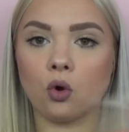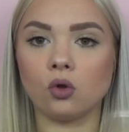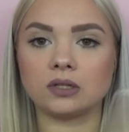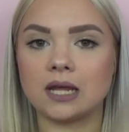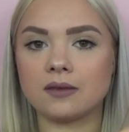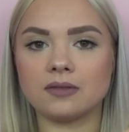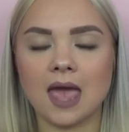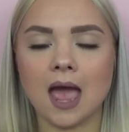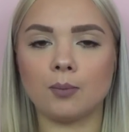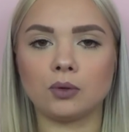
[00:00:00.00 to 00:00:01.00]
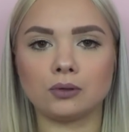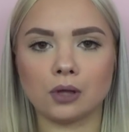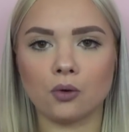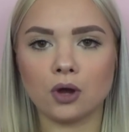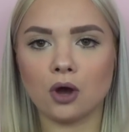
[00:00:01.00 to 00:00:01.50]
holding the Apple
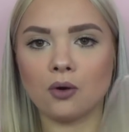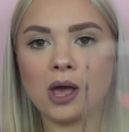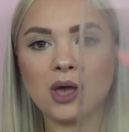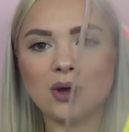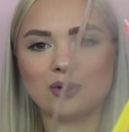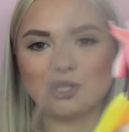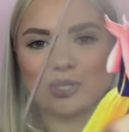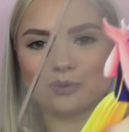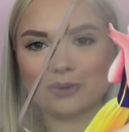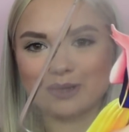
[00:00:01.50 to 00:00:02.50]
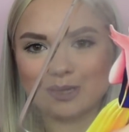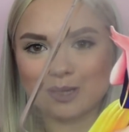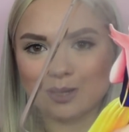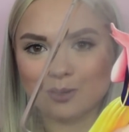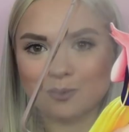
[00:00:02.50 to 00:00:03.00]
logo, which is really
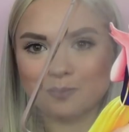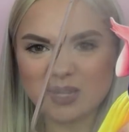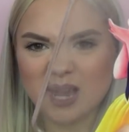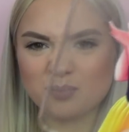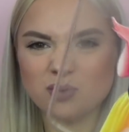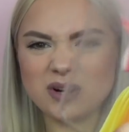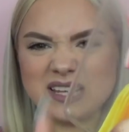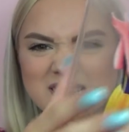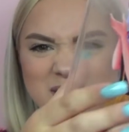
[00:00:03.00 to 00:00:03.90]
cute. So yeah, pretty